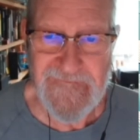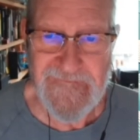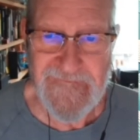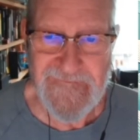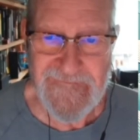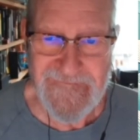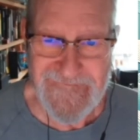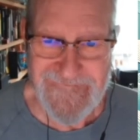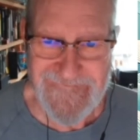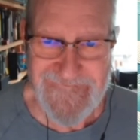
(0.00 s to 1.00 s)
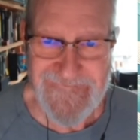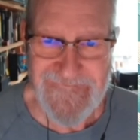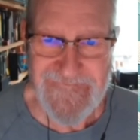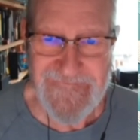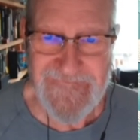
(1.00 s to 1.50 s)

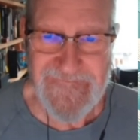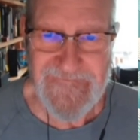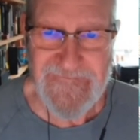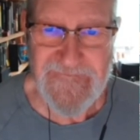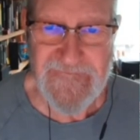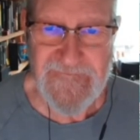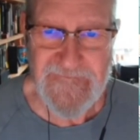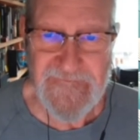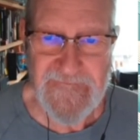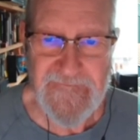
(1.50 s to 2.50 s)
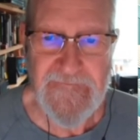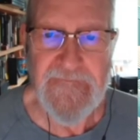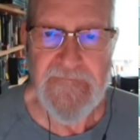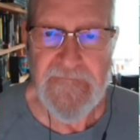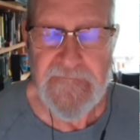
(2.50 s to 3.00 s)

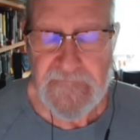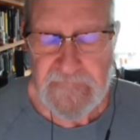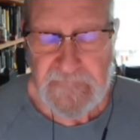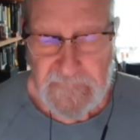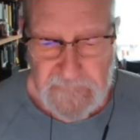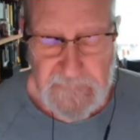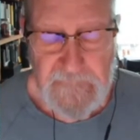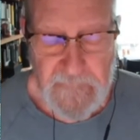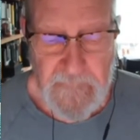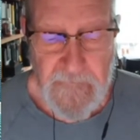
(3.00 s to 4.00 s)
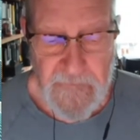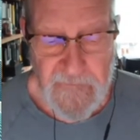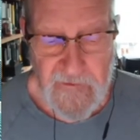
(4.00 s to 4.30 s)
No words are spoken by the person on screen.